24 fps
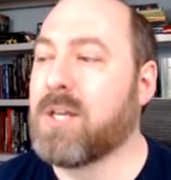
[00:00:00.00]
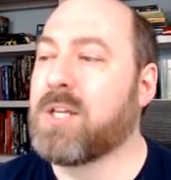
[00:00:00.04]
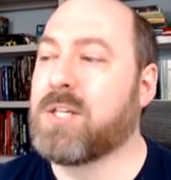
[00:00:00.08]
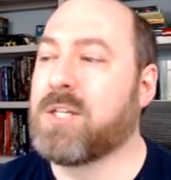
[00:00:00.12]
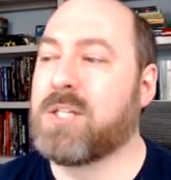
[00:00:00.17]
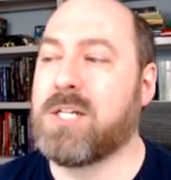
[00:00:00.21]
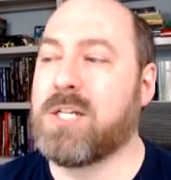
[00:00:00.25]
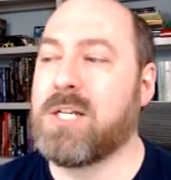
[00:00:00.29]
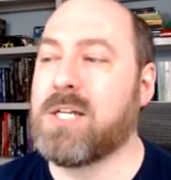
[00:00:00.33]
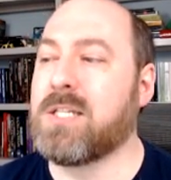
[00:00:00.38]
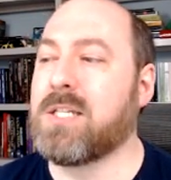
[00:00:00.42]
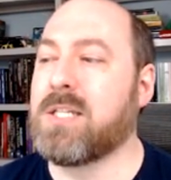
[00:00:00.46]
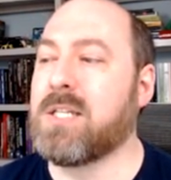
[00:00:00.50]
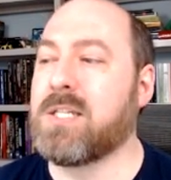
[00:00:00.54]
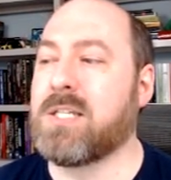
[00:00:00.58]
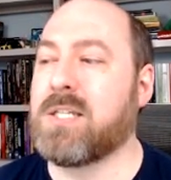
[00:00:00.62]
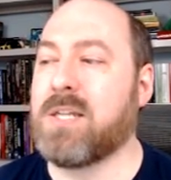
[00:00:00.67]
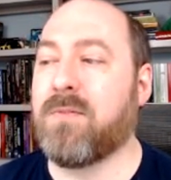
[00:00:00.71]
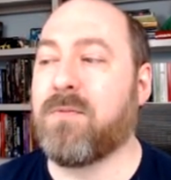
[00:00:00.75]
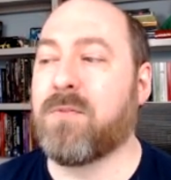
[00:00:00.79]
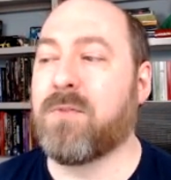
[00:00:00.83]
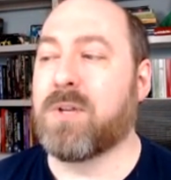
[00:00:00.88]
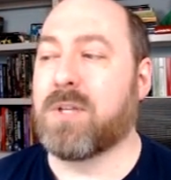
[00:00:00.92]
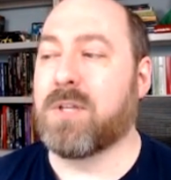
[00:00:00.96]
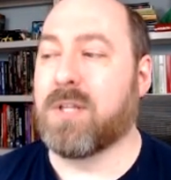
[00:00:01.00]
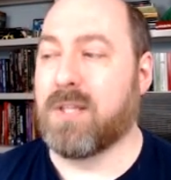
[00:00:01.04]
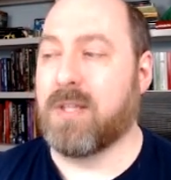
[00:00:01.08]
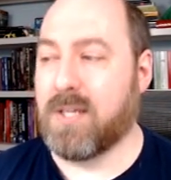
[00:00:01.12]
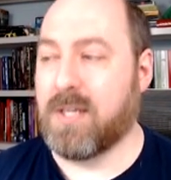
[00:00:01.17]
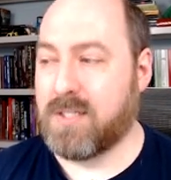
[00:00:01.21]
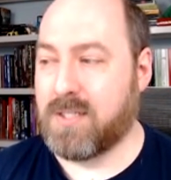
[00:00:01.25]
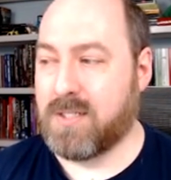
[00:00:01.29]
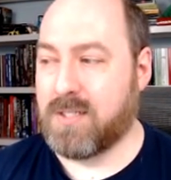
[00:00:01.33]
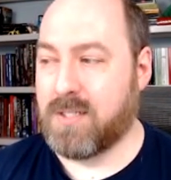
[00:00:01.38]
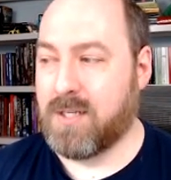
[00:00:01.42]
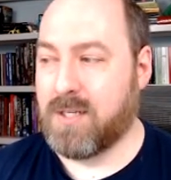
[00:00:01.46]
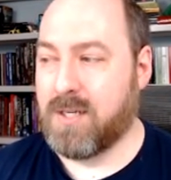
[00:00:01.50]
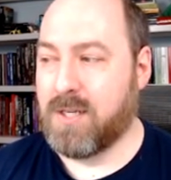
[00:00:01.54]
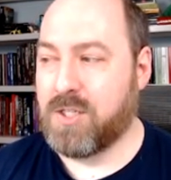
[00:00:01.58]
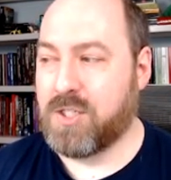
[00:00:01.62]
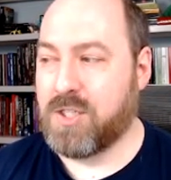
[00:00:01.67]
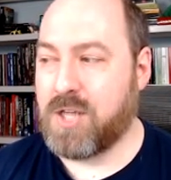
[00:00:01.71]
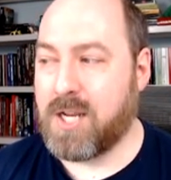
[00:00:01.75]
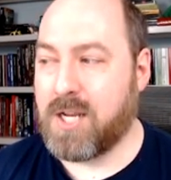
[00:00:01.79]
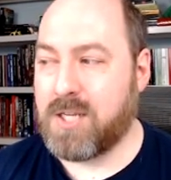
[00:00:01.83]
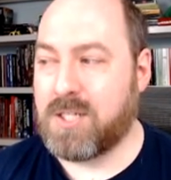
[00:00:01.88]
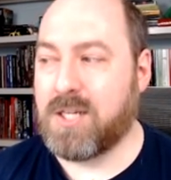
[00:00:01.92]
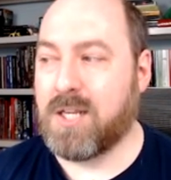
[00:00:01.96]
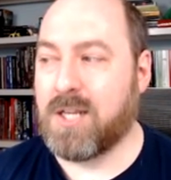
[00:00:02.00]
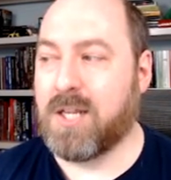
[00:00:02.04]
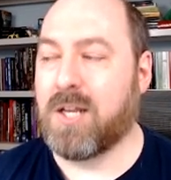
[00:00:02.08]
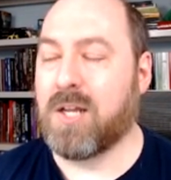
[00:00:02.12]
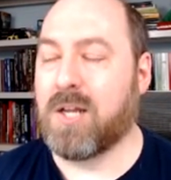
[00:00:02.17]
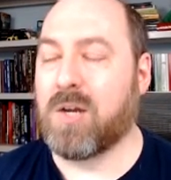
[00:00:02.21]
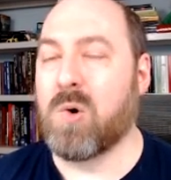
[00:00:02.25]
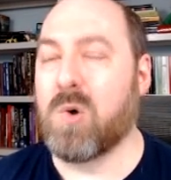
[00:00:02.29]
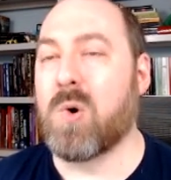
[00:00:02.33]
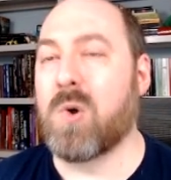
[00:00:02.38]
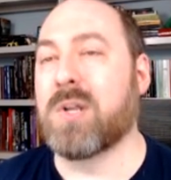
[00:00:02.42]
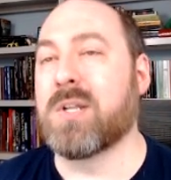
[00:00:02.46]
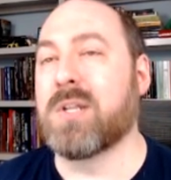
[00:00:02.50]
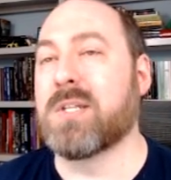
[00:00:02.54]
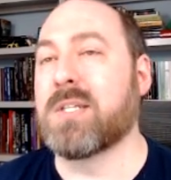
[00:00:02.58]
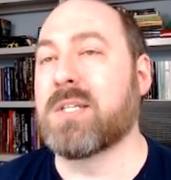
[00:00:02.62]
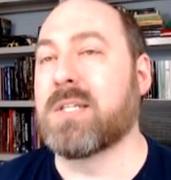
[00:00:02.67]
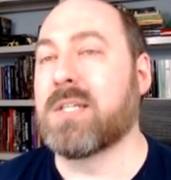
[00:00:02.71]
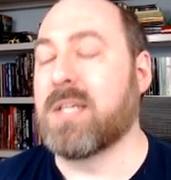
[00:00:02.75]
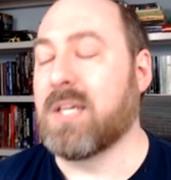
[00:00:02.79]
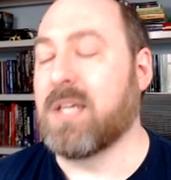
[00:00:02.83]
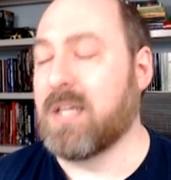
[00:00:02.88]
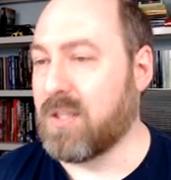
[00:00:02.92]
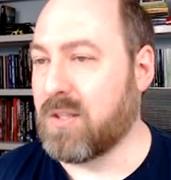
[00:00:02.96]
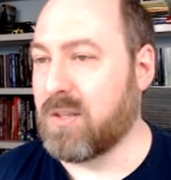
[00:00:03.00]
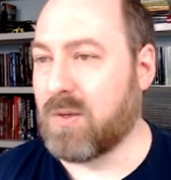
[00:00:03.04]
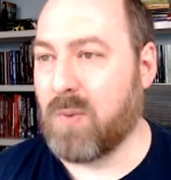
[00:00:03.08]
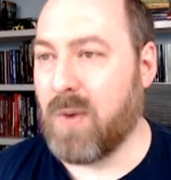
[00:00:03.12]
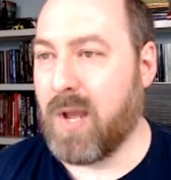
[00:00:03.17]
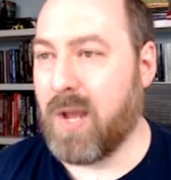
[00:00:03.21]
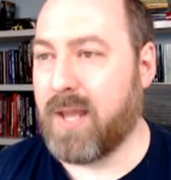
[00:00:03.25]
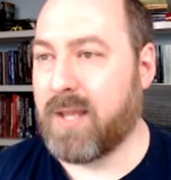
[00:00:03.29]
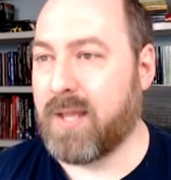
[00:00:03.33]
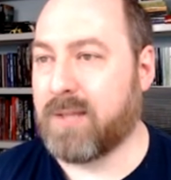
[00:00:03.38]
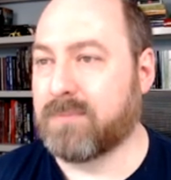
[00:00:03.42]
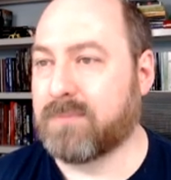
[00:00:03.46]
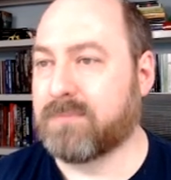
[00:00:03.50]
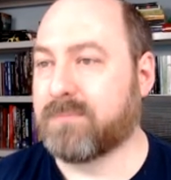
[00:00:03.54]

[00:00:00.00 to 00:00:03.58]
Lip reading: She is indifferent to this, changing in accordance either way.